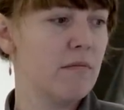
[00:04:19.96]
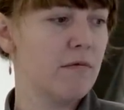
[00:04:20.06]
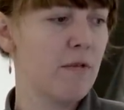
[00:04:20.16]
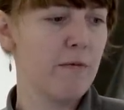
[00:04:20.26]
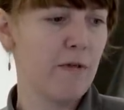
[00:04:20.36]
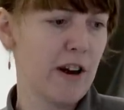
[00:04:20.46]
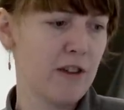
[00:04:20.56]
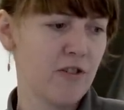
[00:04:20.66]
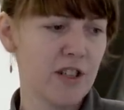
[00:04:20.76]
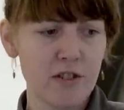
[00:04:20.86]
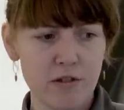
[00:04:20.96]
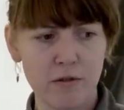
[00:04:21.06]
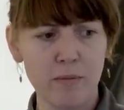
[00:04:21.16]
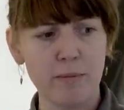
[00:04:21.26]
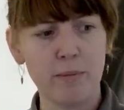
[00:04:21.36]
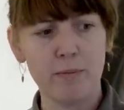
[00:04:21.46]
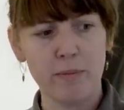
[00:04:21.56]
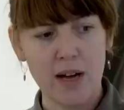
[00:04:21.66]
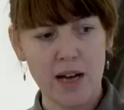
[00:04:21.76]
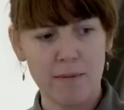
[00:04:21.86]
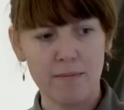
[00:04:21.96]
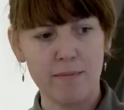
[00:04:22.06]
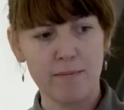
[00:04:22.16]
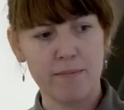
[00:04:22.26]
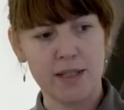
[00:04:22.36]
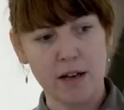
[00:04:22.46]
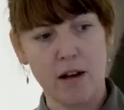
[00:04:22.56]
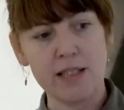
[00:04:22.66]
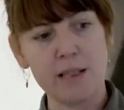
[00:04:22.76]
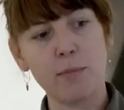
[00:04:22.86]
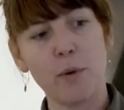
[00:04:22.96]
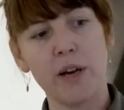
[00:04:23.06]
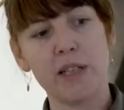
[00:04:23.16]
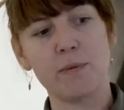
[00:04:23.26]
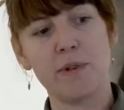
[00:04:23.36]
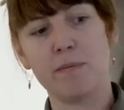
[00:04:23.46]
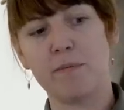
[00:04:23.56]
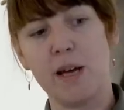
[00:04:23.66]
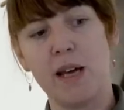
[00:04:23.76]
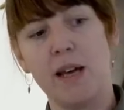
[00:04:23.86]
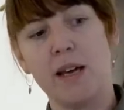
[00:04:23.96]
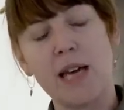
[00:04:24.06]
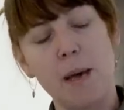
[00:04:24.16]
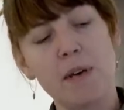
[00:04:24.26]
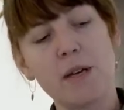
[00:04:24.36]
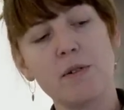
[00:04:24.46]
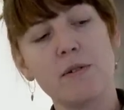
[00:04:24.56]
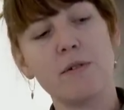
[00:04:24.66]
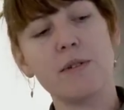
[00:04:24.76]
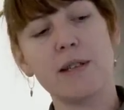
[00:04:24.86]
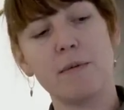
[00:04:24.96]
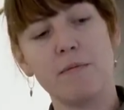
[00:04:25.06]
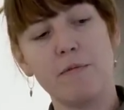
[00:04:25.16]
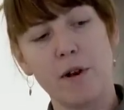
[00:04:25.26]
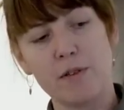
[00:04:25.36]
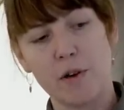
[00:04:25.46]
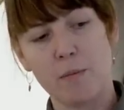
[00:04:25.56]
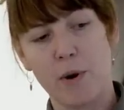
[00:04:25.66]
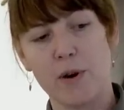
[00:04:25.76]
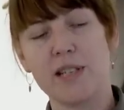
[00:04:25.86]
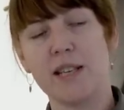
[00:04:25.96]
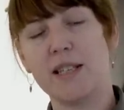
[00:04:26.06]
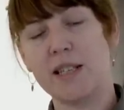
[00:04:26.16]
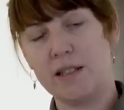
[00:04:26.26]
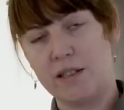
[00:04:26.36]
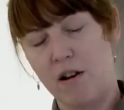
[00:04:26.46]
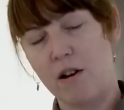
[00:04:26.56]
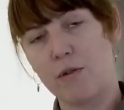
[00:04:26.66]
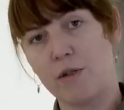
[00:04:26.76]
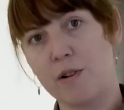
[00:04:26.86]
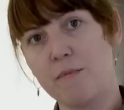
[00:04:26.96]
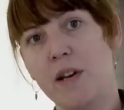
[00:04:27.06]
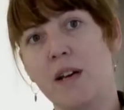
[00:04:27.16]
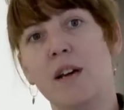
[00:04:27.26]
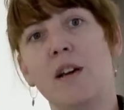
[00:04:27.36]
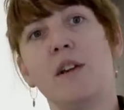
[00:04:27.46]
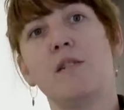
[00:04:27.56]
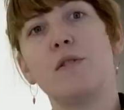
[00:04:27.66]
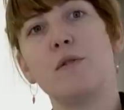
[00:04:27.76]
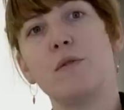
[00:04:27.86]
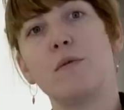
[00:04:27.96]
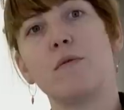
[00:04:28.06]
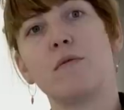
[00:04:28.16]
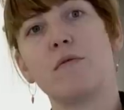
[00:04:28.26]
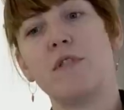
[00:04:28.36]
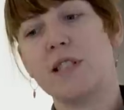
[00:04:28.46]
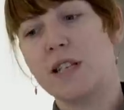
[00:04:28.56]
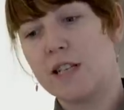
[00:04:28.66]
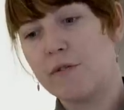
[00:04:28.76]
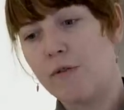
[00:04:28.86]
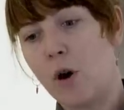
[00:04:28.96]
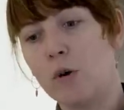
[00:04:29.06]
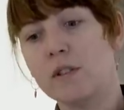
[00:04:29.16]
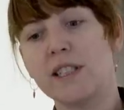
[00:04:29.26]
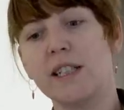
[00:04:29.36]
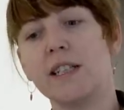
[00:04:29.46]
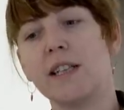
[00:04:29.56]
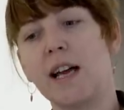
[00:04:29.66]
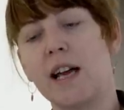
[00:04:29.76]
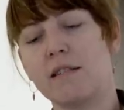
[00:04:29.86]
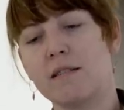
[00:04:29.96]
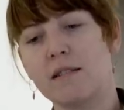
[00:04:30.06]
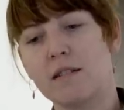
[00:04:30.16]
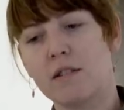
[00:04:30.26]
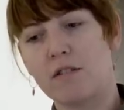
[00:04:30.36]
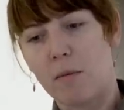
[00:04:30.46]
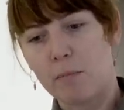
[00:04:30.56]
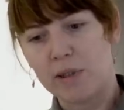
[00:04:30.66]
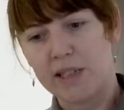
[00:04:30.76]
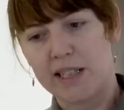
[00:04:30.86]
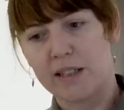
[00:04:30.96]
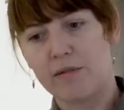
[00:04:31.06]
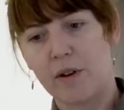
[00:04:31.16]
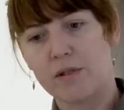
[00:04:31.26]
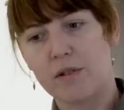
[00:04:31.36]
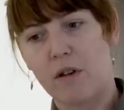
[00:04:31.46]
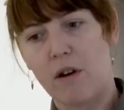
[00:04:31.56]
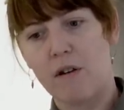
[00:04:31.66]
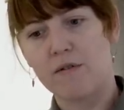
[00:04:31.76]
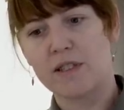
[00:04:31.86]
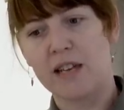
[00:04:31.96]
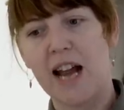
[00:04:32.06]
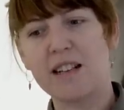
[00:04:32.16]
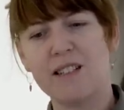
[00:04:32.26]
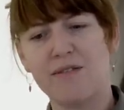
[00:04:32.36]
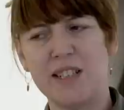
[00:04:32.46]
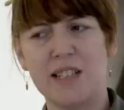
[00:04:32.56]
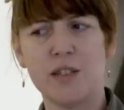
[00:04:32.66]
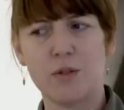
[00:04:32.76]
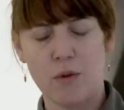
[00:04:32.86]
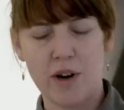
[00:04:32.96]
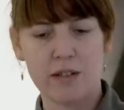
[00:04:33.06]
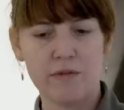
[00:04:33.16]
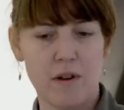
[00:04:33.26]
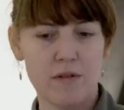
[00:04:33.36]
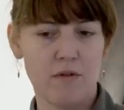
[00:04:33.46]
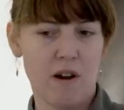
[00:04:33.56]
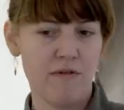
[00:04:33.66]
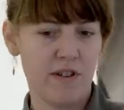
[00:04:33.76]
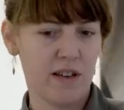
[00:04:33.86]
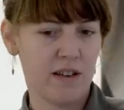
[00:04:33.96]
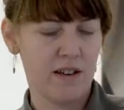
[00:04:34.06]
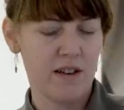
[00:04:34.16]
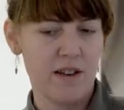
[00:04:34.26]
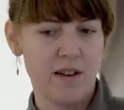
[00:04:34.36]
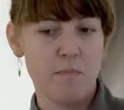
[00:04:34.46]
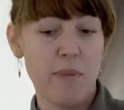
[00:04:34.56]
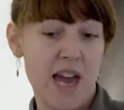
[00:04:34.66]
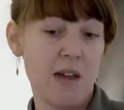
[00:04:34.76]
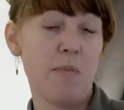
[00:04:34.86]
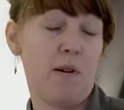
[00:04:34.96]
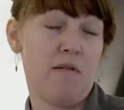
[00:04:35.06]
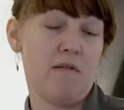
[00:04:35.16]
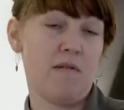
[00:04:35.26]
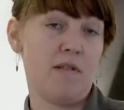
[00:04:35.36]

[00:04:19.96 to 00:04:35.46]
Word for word: from very traditional starting point with chemicals and photo processing in the darkroom, to physically folding and crumpling photographs and actively destroying the photographic paper.